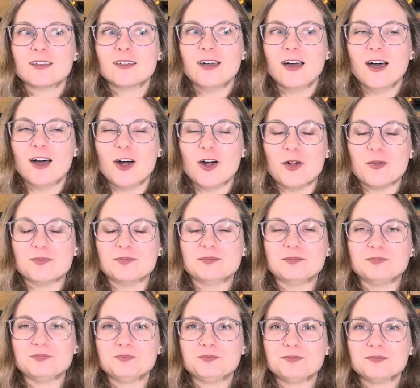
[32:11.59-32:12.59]

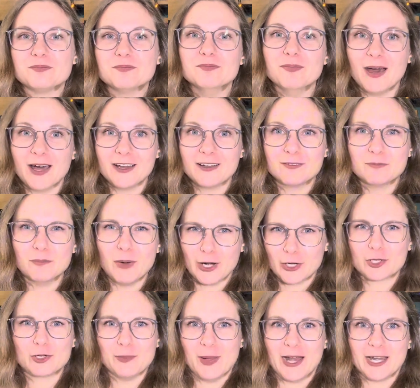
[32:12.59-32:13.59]

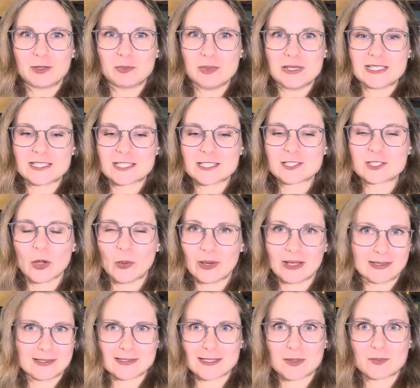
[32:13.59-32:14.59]
monochromatic pieces
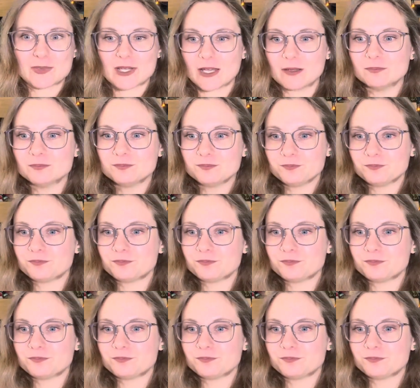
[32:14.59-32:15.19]
going at the same time.